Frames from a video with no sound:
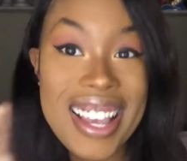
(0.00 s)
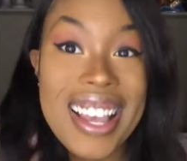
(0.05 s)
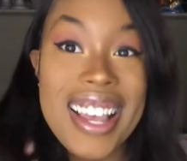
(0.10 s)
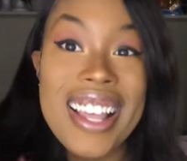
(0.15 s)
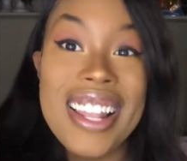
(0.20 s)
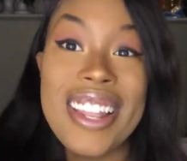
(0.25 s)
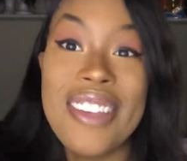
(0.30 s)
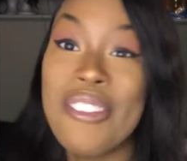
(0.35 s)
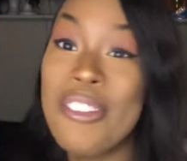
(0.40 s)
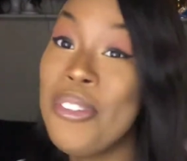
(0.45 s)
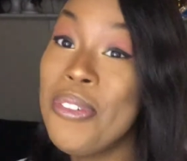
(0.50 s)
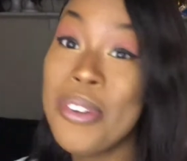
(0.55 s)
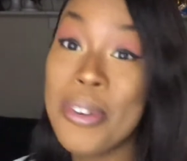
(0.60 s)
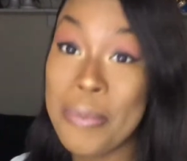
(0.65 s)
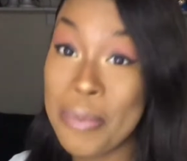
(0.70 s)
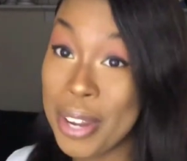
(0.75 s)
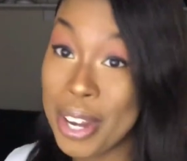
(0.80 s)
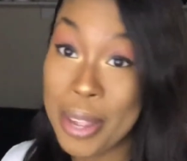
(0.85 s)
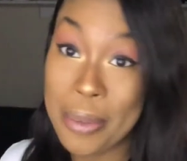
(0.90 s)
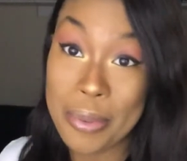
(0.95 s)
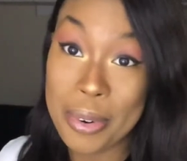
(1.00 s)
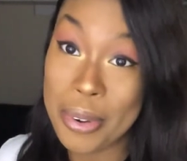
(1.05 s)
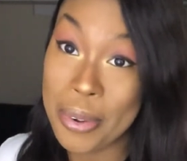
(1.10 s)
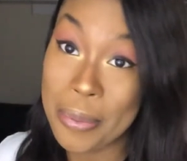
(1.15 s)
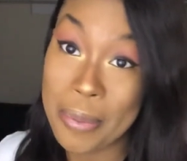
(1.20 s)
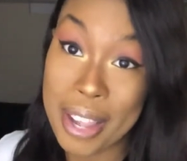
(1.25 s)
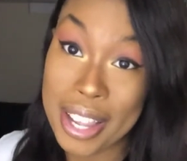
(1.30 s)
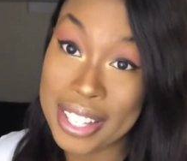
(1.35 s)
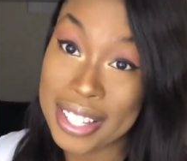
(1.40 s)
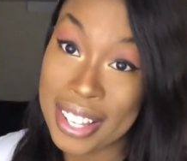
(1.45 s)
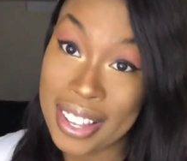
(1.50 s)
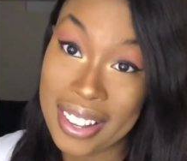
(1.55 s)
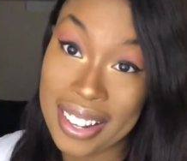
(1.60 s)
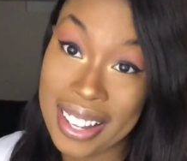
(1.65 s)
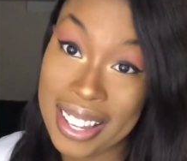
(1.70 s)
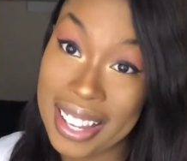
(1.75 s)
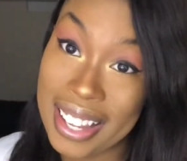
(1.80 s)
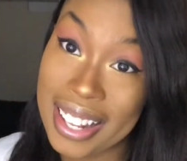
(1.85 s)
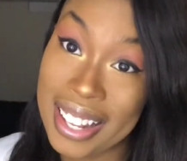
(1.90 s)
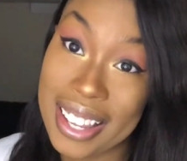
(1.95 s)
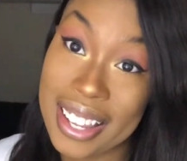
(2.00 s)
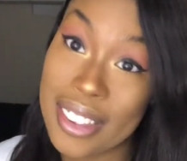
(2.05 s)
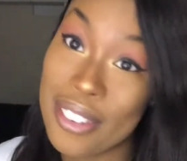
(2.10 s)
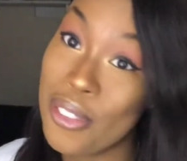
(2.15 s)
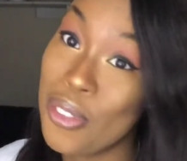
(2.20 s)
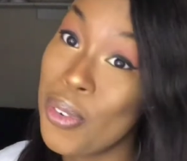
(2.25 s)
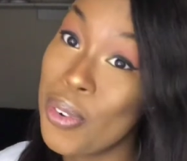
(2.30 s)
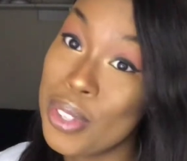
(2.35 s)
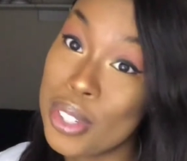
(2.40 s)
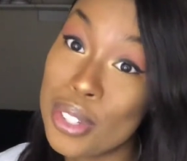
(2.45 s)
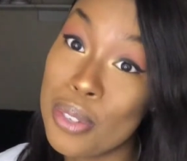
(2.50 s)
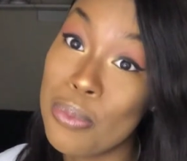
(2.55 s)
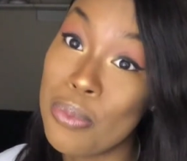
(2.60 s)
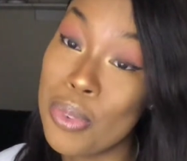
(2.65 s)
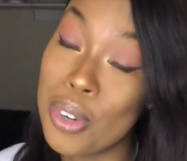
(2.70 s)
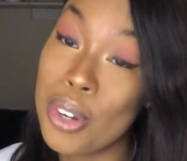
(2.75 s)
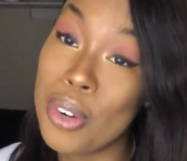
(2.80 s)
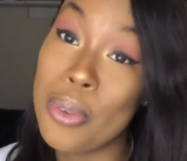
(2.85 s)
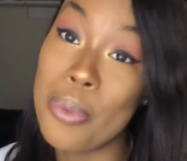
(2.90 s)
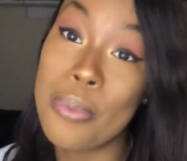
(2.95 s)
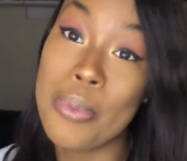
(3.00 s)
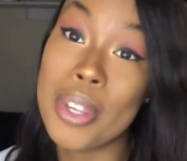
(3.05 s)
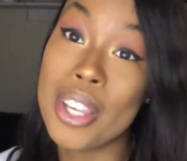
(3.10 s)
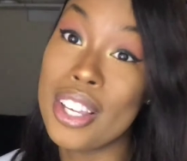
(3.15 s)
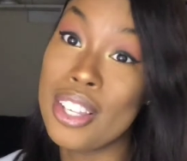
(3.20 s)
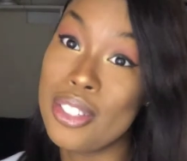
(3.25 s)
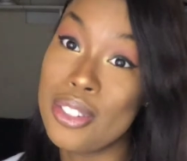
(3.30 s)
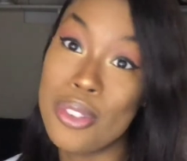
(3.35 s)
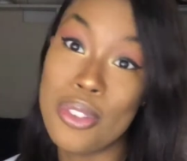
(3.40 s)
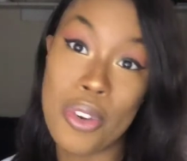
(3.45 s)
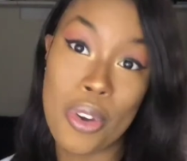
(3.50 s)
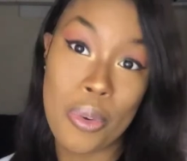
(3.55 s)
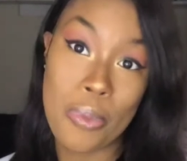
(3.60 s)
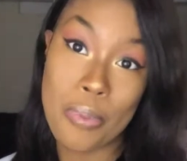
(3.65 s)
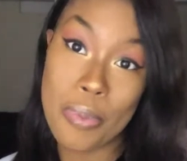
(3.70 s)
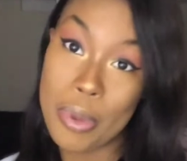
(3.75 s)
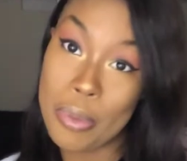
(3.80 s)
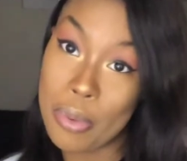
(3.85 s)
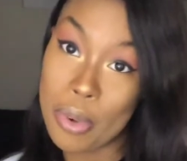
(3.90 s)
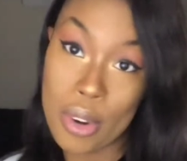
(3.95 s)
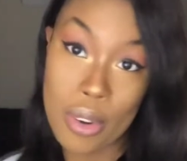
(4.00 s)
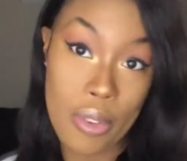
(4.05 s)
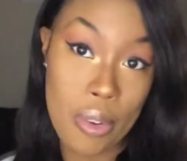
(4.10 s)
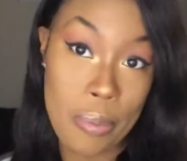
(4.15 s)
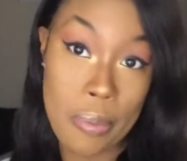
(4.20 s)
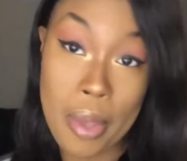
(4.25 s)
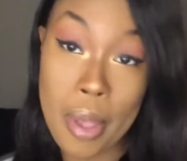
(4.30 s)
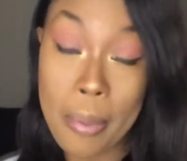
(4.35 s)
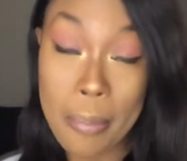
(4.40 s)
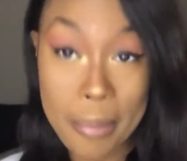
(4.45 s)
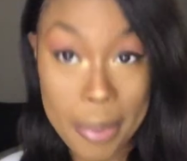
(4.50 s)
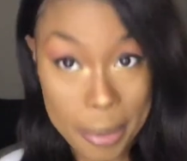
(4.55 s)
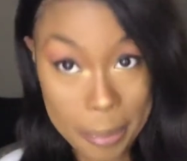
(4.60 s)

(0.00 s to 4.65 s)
Like, we wouldn't have been able to go back to LA, like, on some real, because, you know, people could remember.